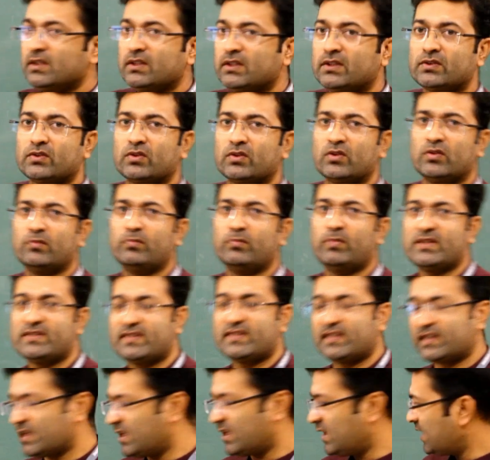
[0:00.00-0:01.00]
So
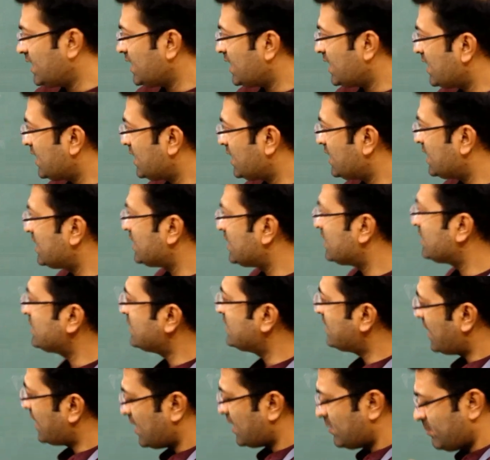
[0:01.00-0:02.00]
basically,
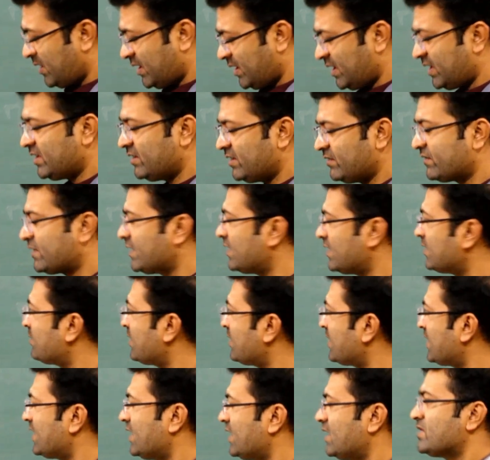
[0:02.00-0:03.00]
there are many different
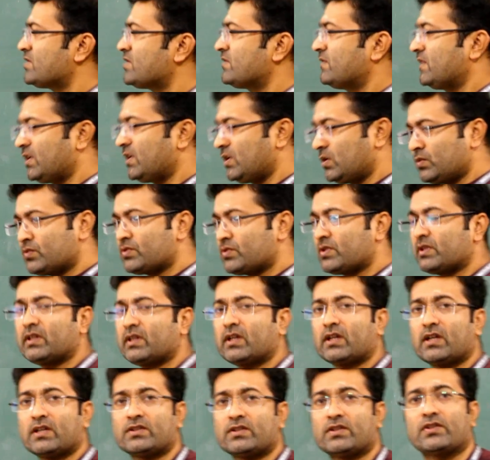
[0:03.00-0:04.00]
materials we use in the
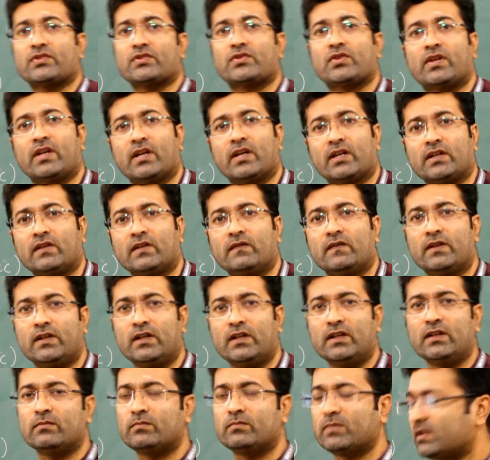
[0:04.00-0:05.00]
construction
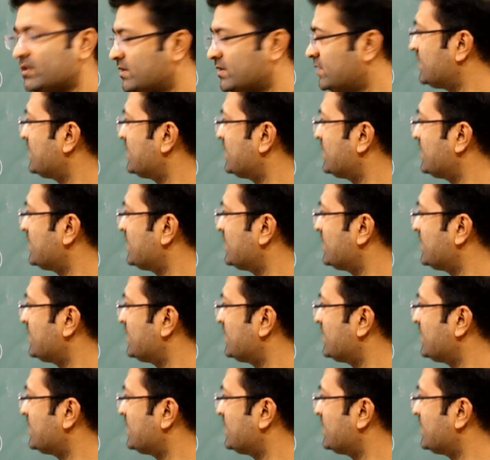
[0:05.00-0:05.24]
activity, but